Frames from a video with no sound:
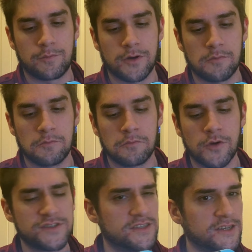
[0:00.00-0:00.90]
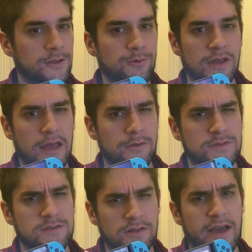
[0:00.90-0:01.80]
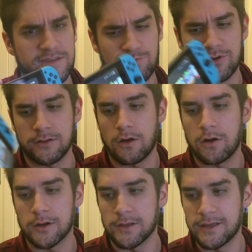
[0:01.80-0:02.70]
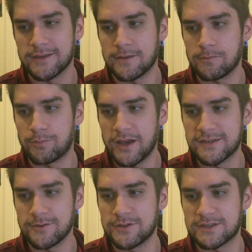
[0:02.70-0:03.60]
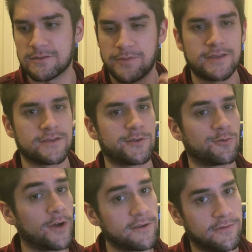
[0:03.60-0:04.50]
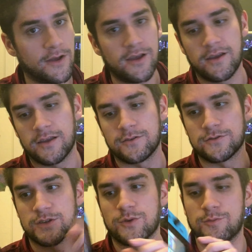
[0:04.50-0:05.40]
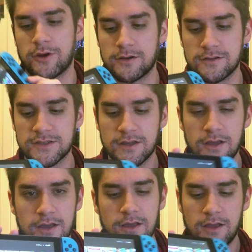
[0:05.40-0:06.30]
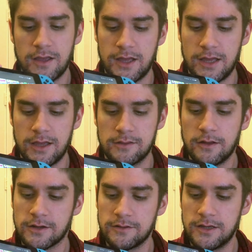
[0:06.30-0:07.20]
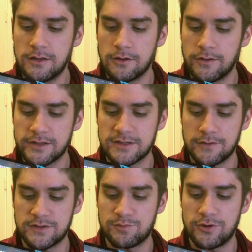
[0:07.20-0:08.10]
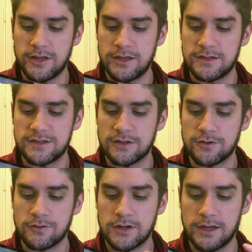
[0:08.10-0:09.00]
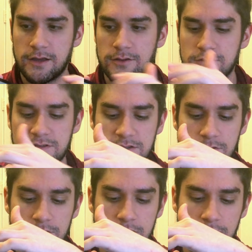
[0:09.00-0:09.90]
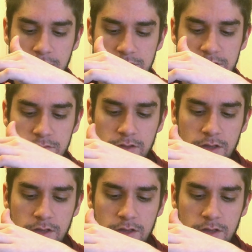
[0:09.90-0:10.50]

But most of the other games last pretty long. It basically just depends on your Wi-Fi and your screen brightness. And luckily, all that stuff is pretty easy to turn down, so you can just